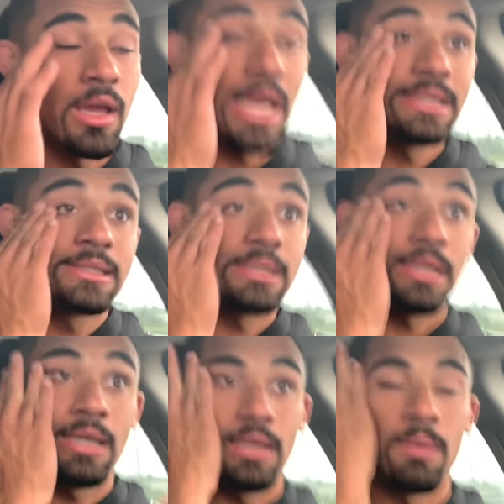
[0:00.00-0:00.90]
End
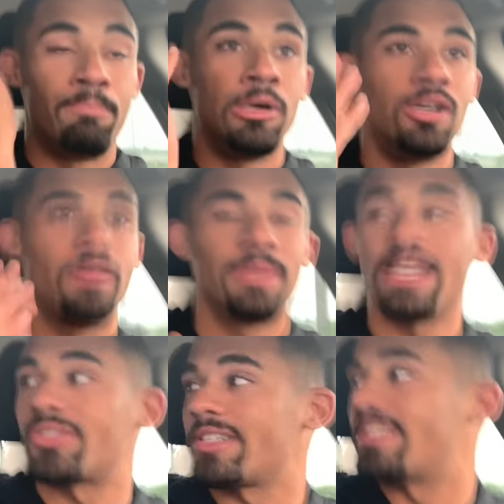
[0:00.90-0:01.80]
scene. Boom,
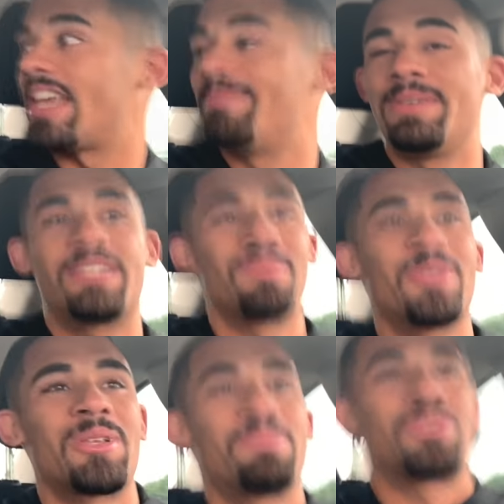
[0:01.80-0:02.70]
that just saved me some
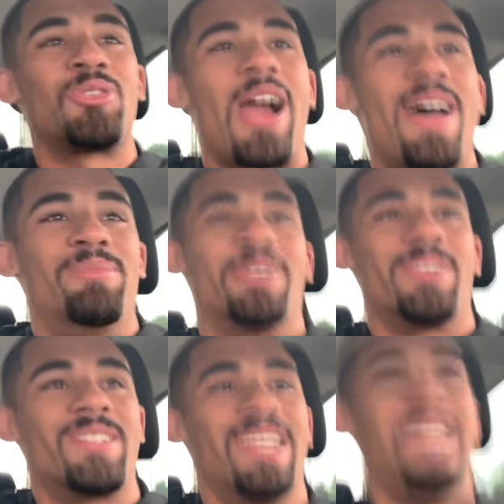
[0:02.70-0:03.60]

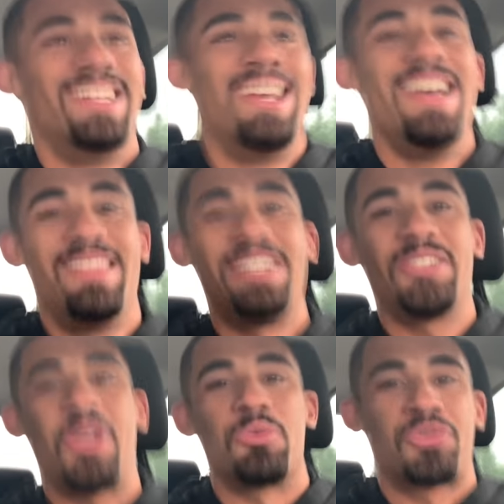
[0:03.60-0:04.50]
subscribers. They just go,